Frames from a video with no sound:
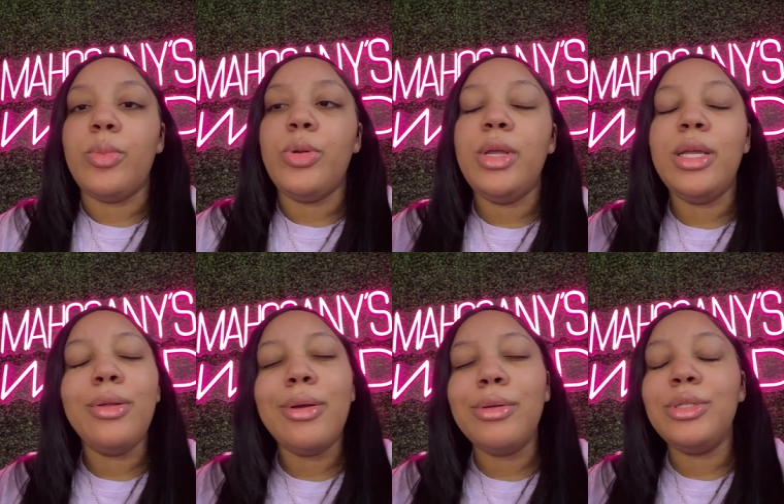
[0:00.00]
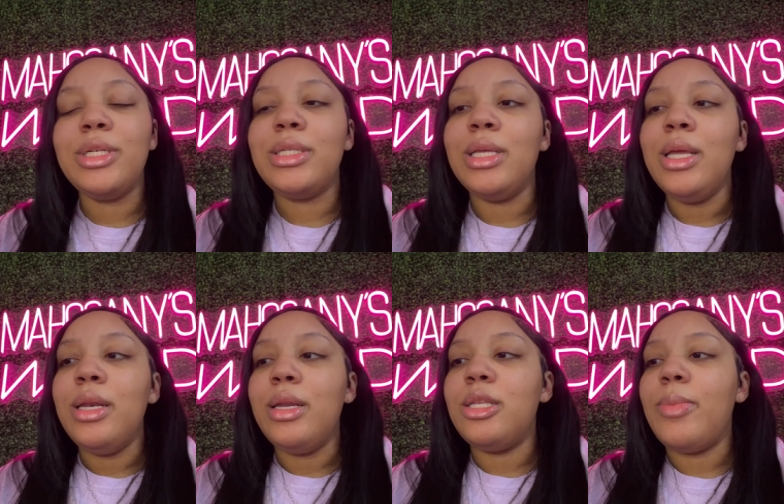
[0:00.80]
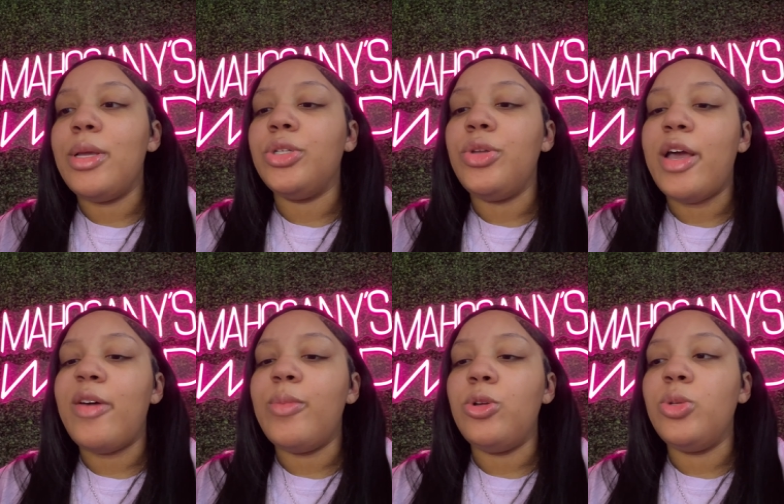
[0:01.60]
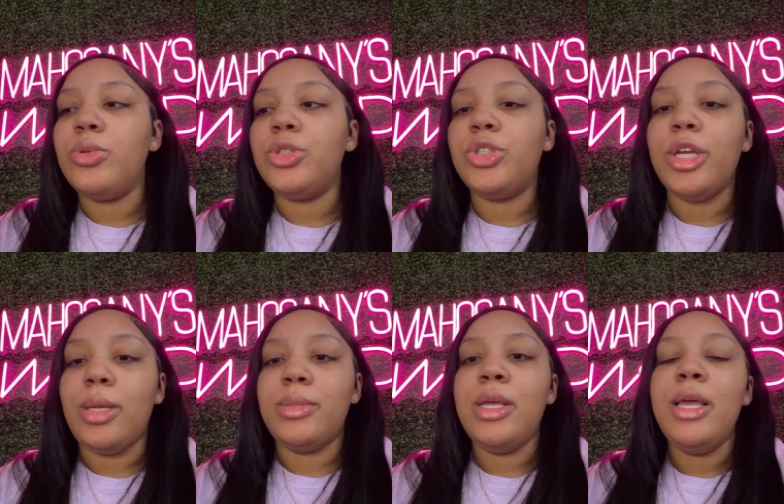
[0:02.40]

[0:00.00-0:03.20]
You need, you know, you just need to make sure you have multiple streams.